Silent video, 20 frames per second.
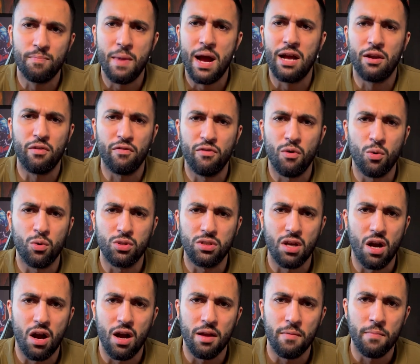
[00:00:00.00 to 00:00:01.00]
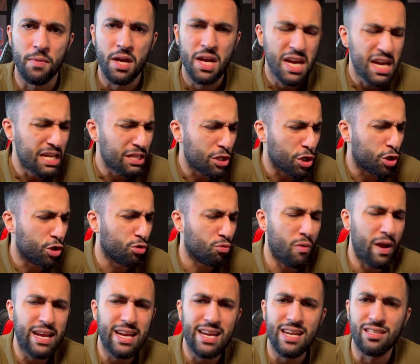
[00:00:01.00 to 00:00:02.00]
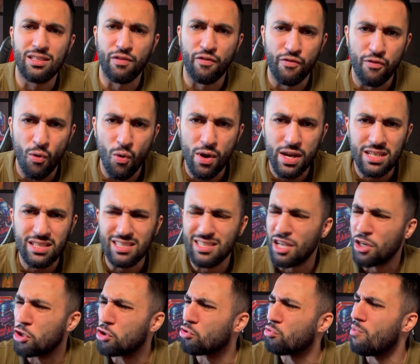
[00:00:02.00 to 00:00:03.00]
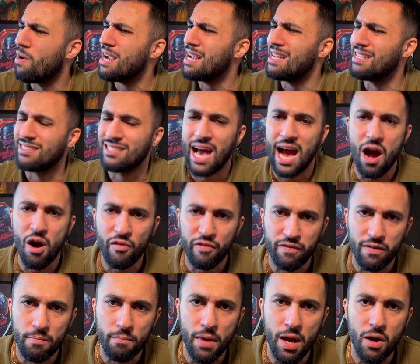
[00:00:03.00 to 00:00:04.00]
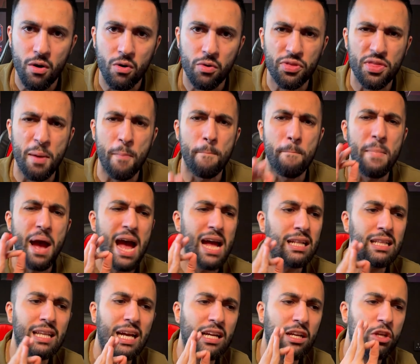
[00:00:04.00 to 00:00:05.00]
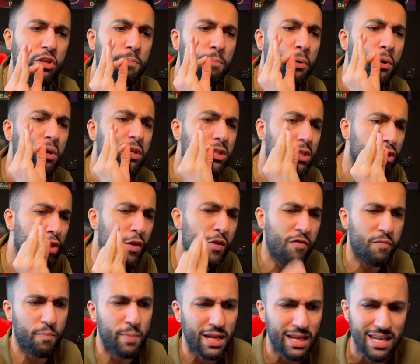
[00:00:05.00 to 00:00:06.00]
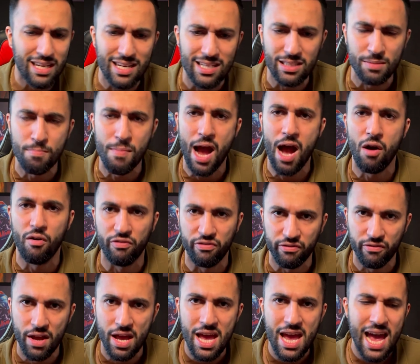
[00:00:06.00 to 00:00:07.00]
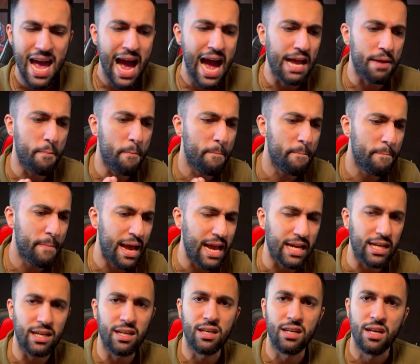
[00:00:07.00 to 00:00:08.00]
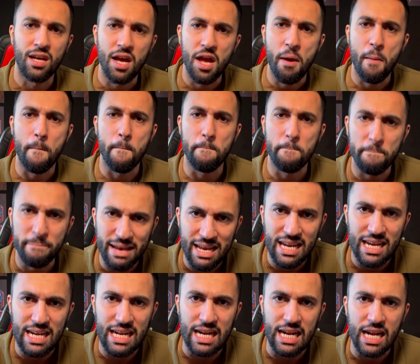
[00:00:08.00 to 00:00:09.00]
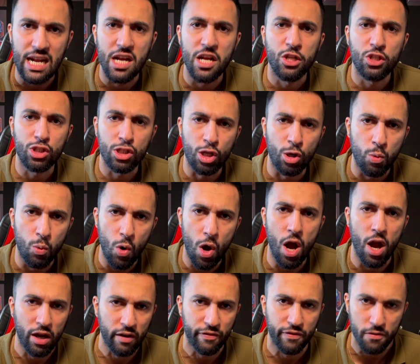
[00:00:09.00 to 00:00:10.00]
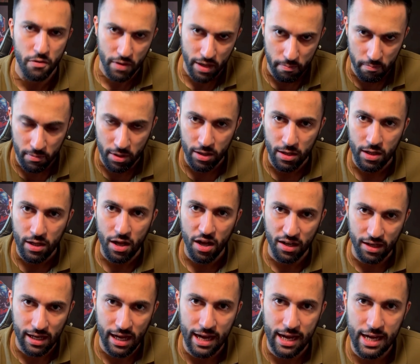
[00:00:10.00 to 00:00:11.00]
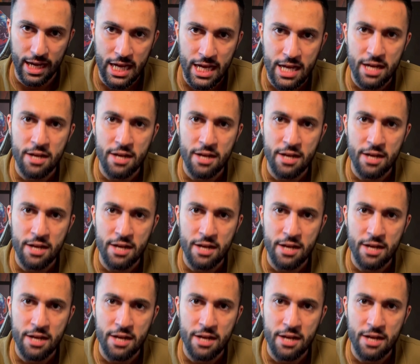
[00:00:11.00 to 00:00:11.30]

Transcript: man of all time. The greatest voice, the greatest alpha male, the man that can put a toothpick in his mouth and make me to work for him. Okay?